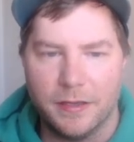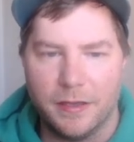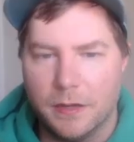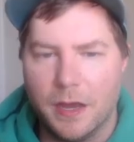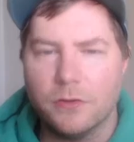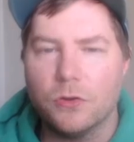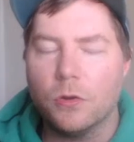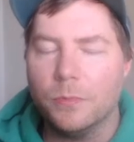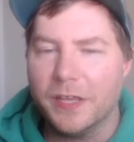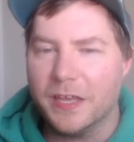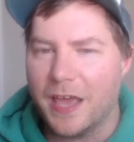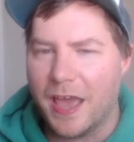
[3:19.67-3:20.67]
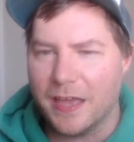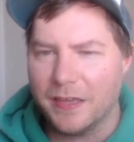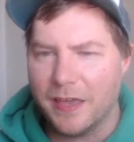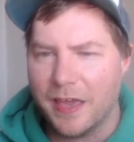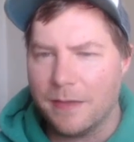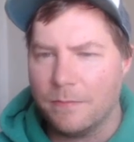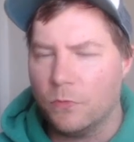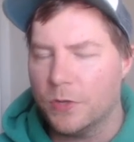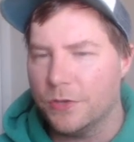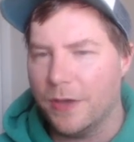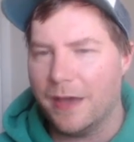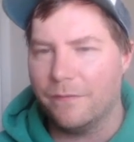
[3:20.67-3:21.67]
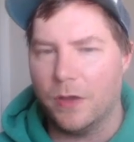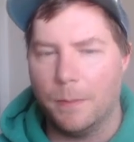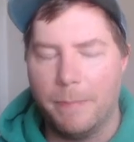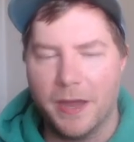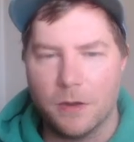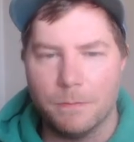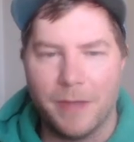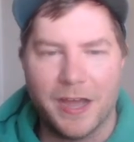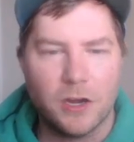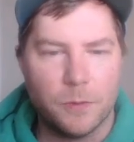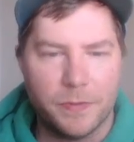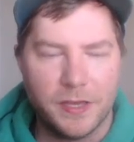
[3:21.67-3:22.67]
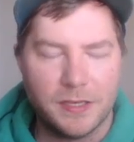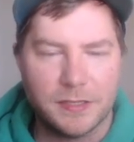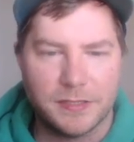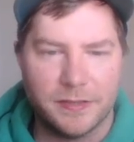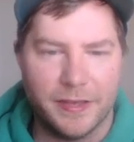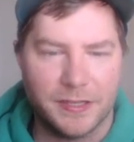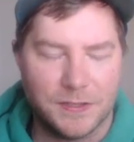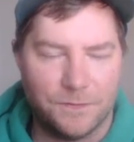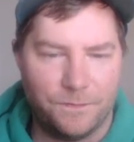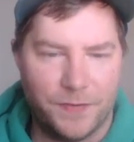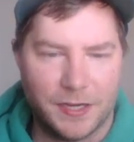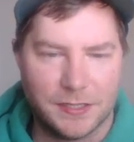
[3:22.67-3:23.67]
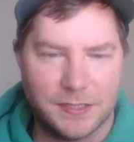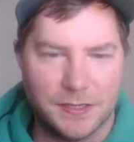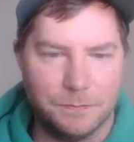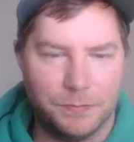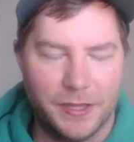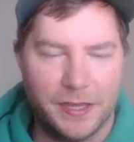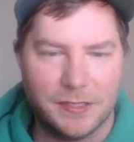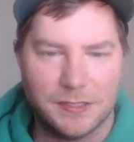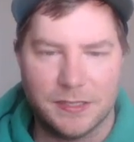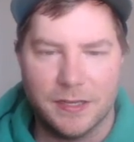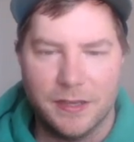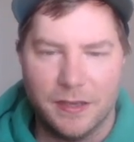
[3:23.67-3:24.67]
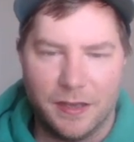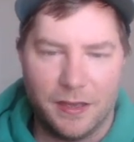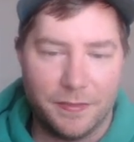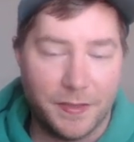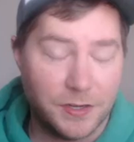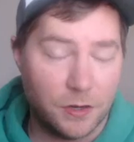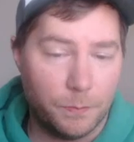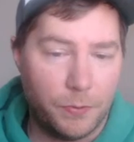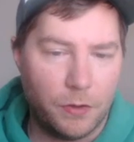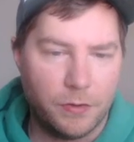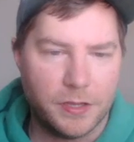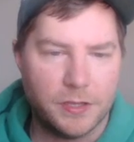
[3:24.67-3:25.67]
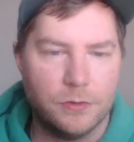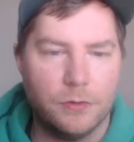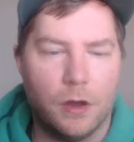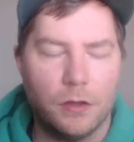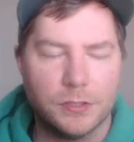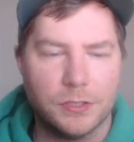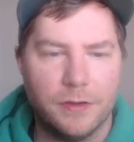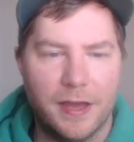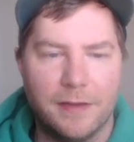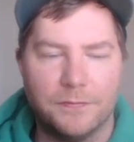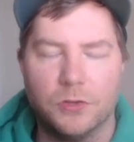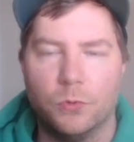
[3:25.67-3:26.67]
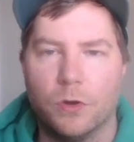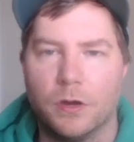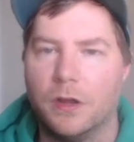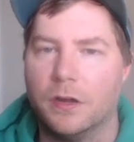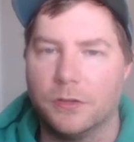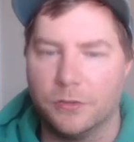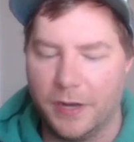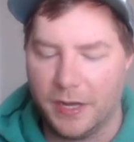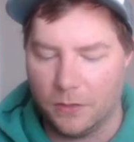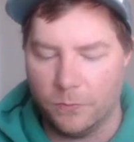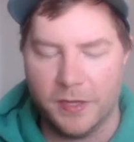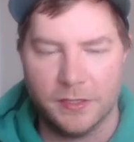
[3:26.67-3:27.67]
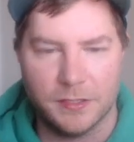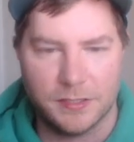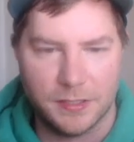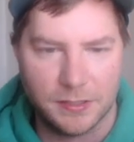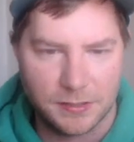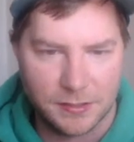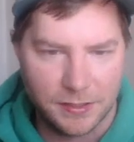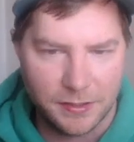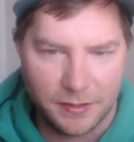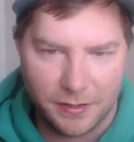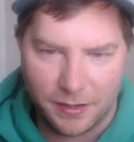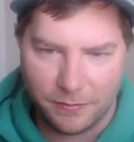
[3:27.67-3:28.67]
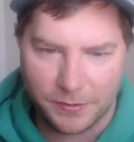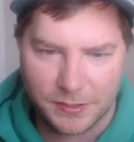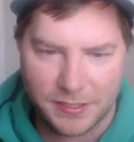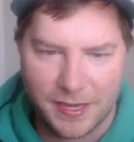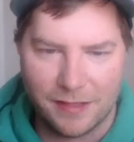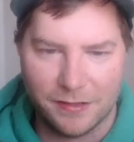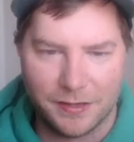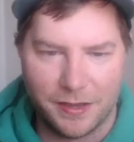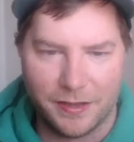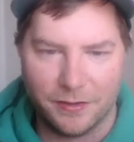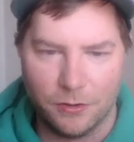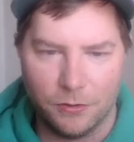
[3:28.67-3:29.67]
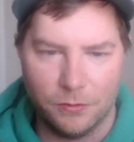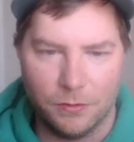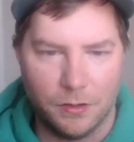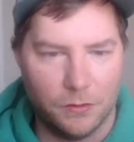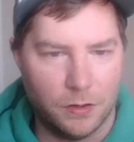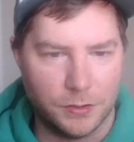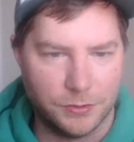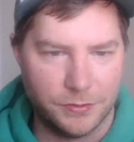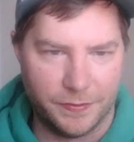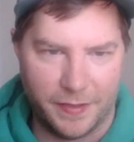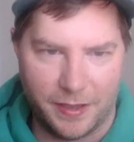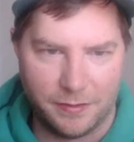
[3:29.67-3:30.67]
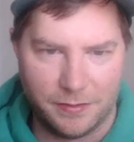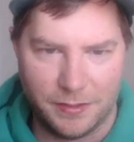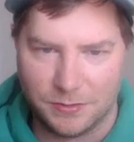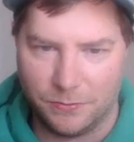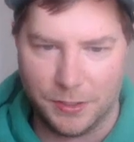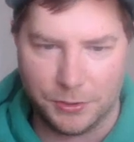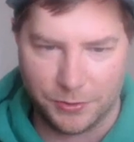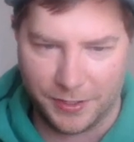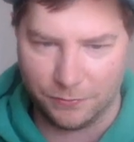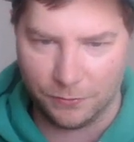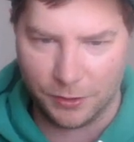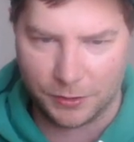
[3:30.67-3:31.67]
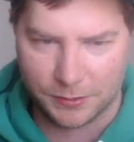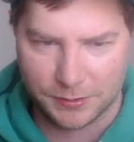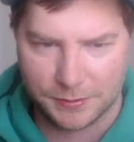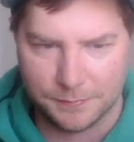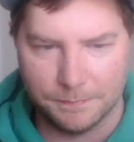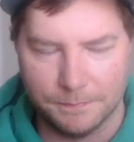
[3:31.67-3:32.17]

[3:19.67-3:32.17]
Now normally in an endgame, when you have a better minor piece that's fixed in place than your opponent, you also have to work on creating weaknesses. And we see Alekhine go along doing that. He doesn't want to trade rooks.